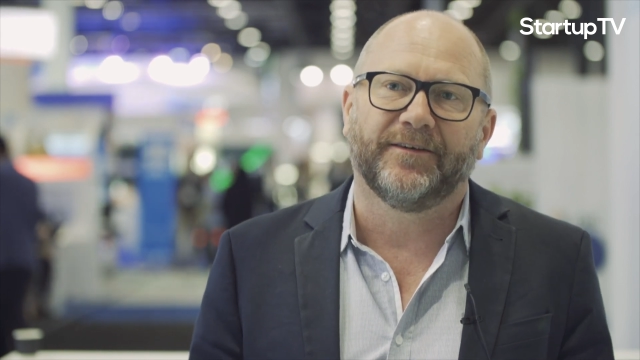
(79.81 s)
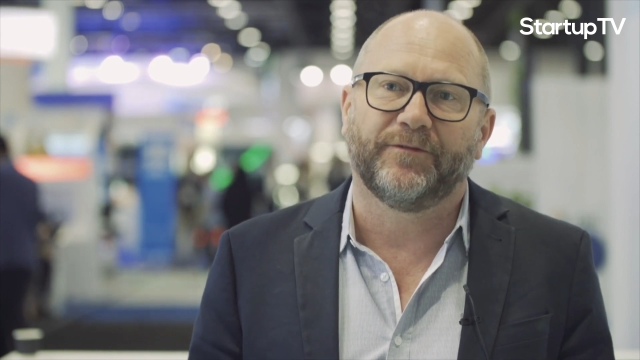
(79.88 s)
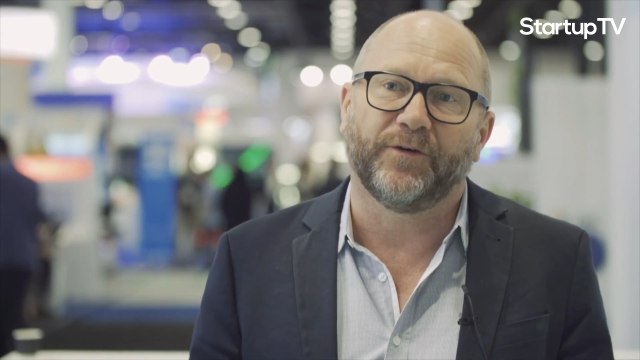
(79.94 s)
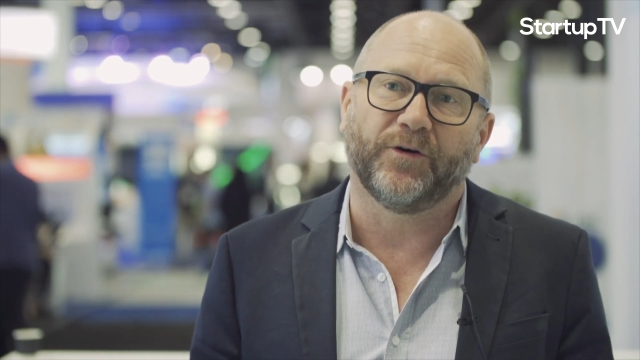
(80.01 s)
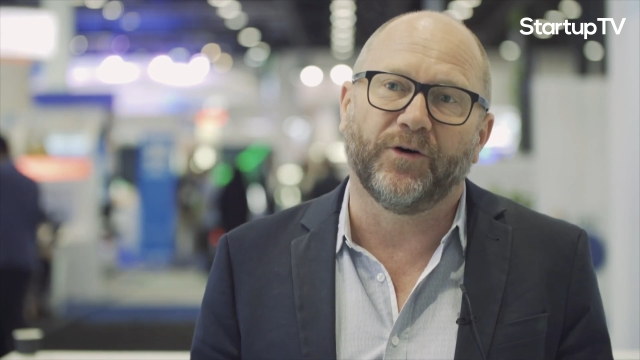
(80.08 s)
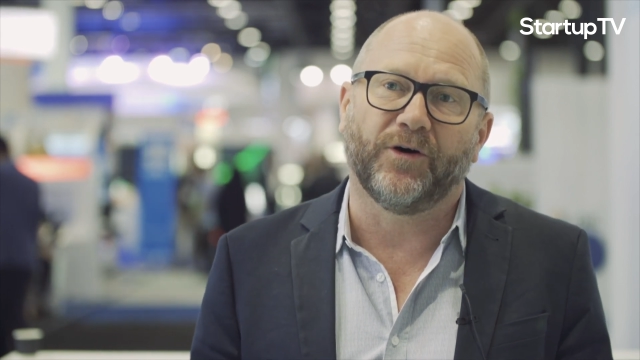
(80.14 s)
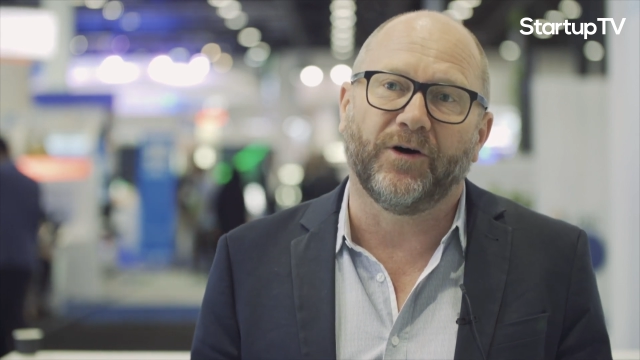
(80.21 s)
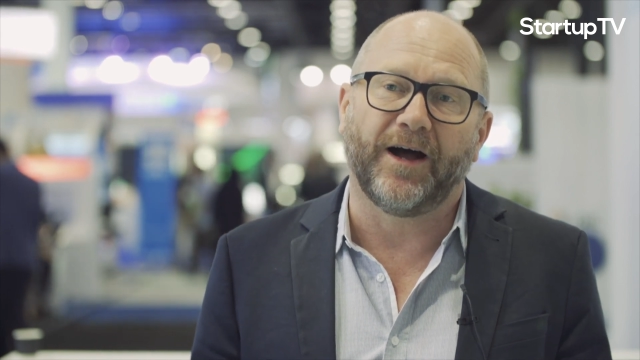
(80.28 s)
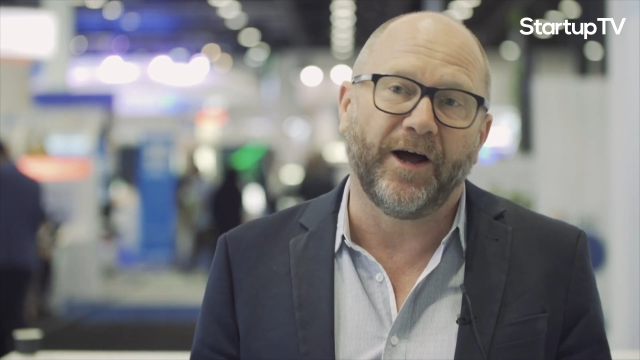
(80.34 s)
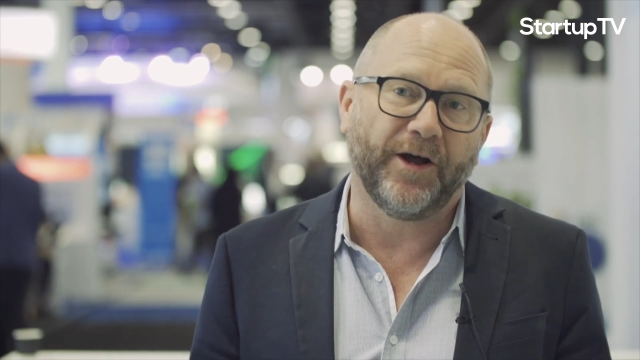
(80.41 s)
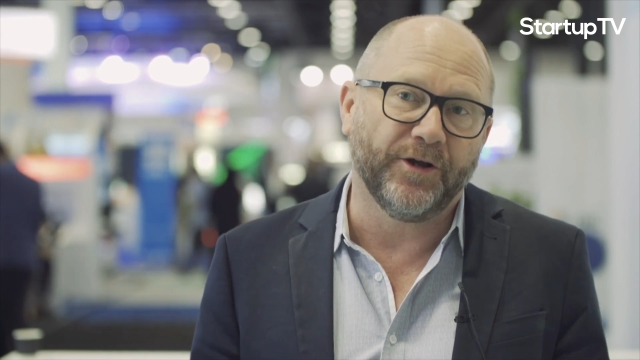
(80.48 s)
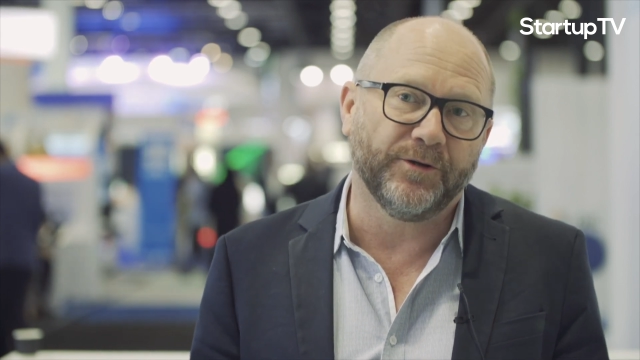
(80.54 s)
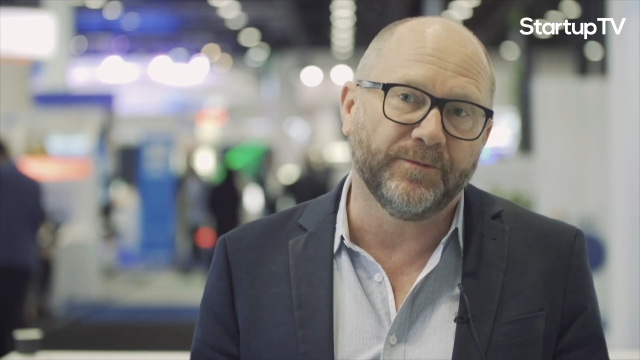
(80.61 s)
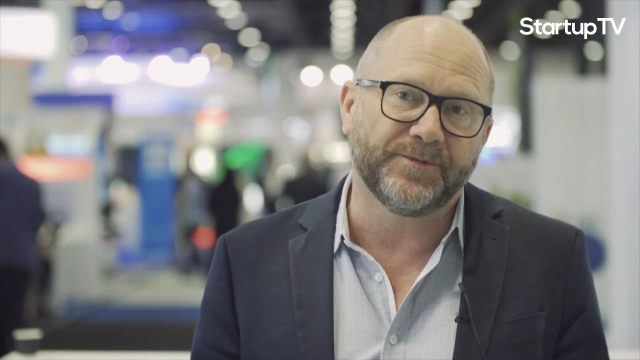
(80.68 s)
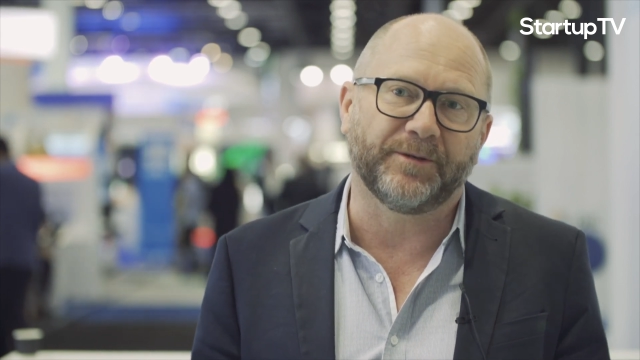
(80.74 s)
for
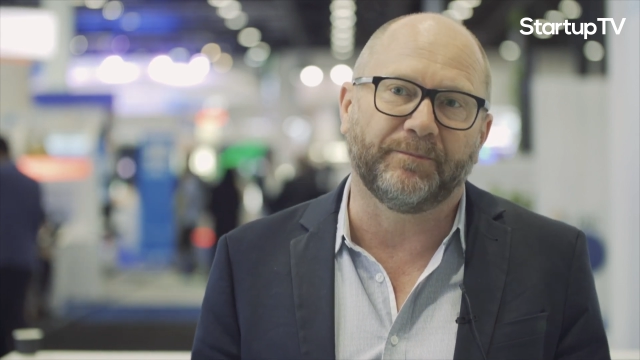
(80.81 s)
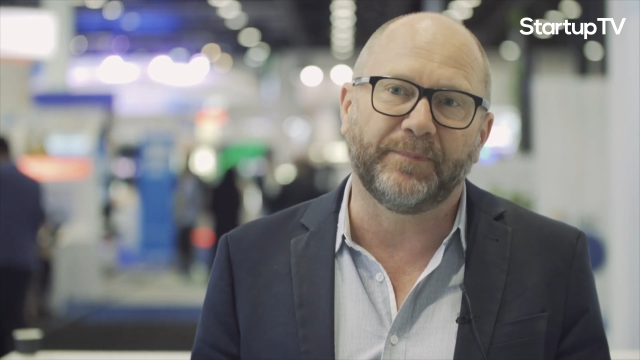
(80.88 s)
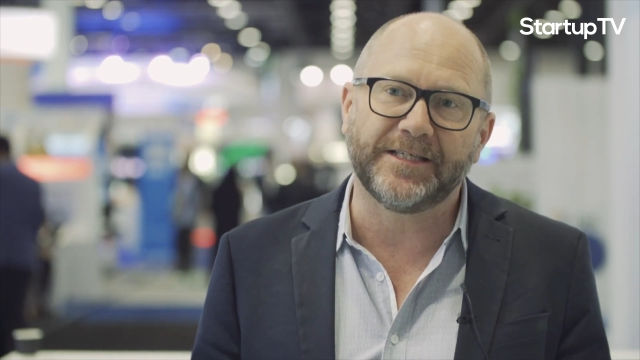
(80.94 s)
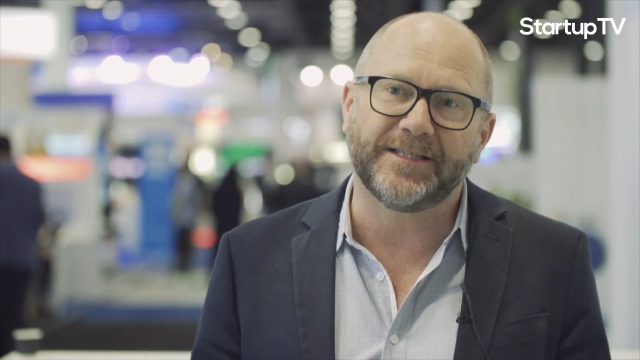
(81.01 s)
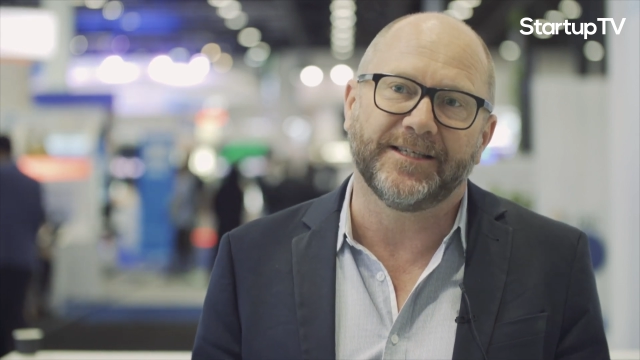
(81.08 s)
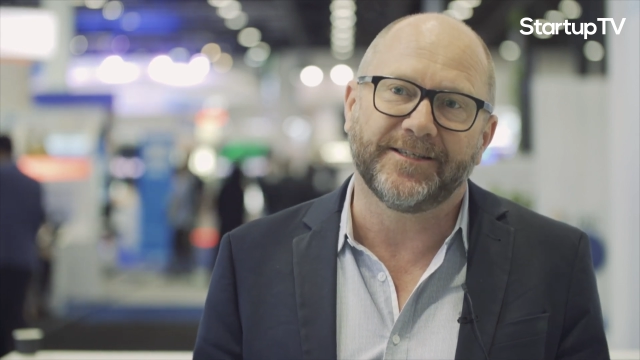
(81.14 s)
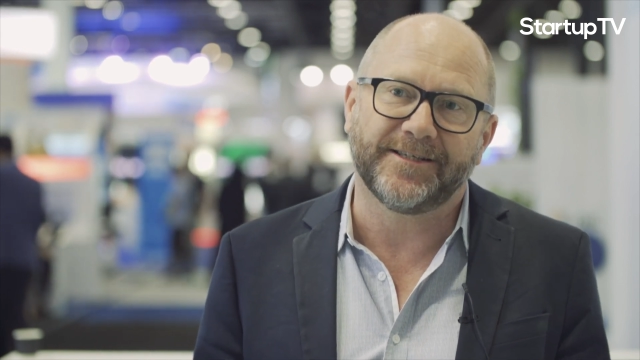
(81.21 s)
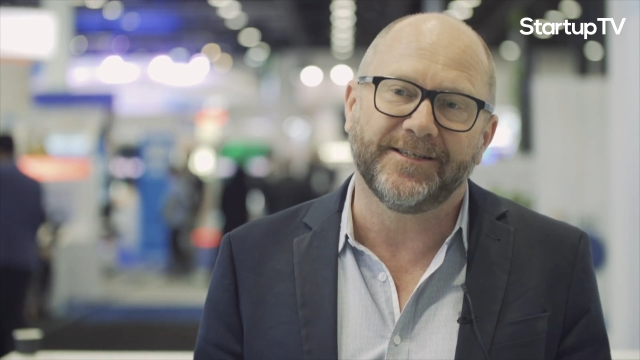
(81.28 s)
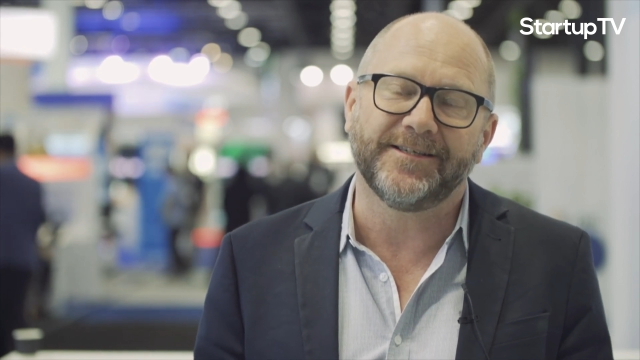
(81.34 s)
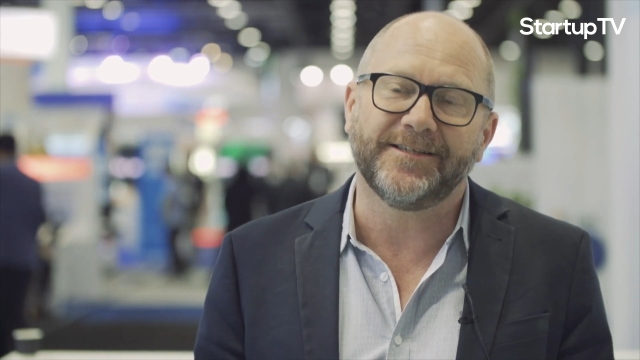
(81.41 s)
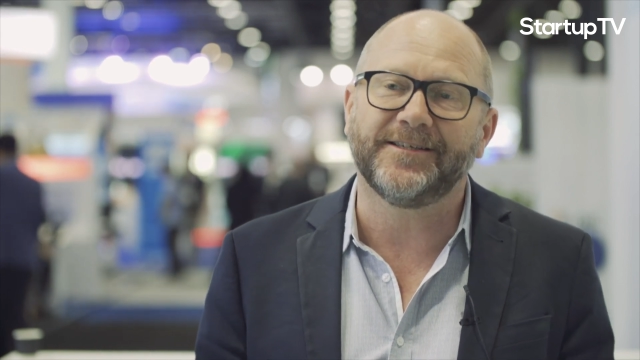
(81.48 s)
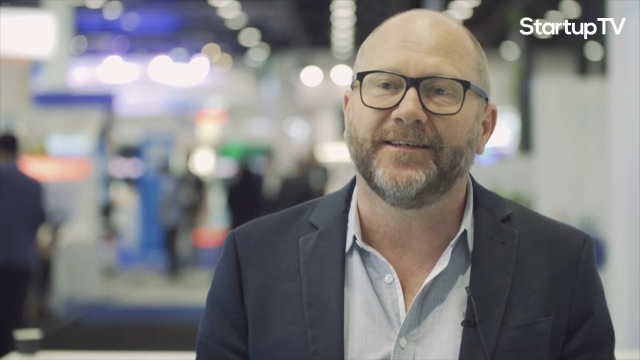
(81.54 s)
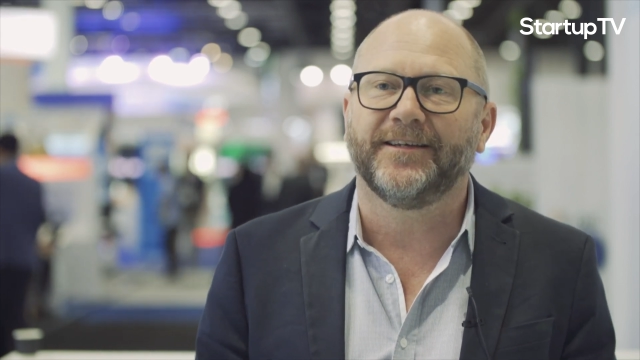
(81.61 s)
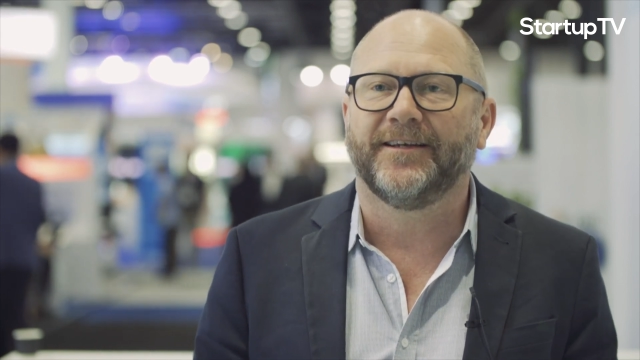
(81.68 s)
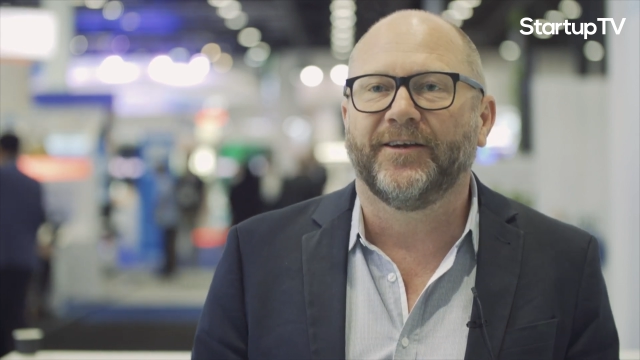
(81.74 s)
homes and businesses